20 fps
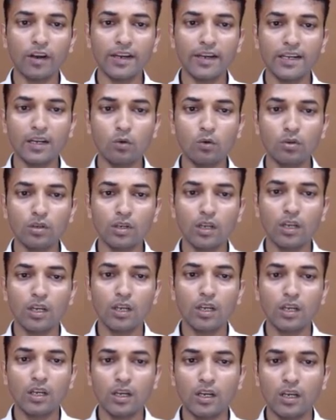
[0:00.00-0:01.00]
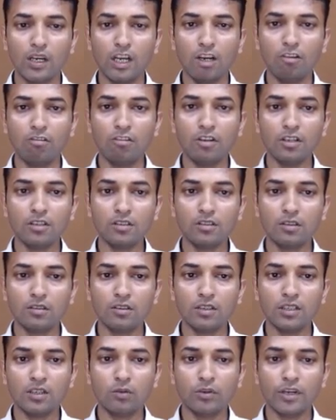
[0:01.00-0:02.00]
now find out average
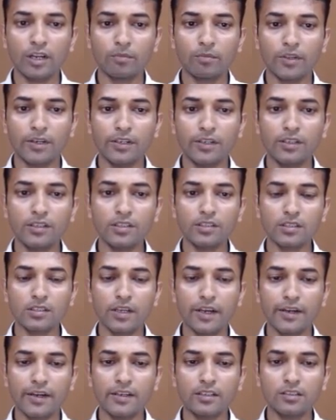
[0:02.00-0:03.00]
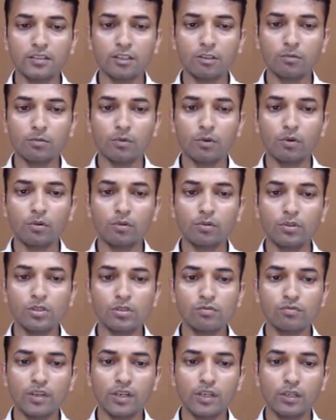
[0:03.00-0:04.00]
turnaround time that is addition of all
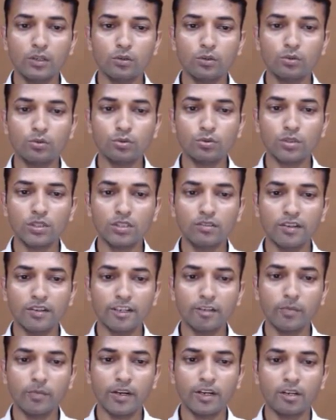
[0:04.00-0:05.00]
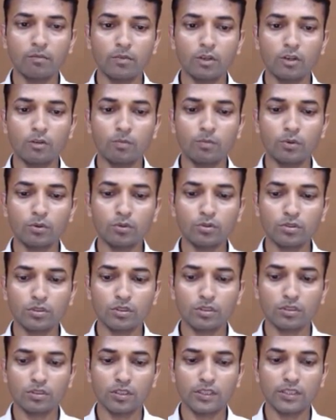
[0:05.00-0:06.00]
these values divided by number of
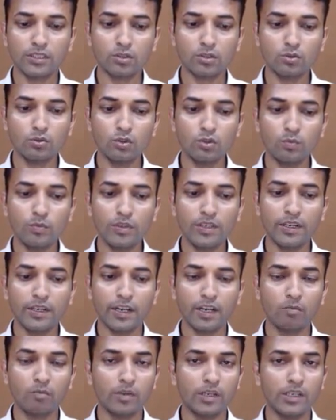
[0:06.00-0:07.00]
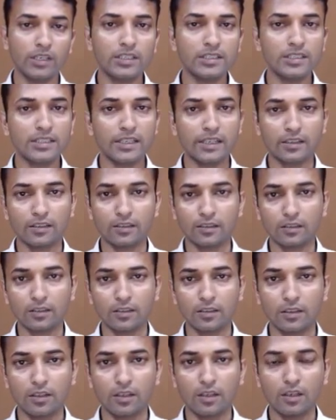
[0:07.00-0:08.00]
processes that should be 10
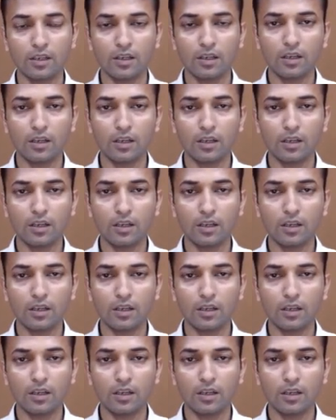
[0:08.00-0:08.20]
millisecond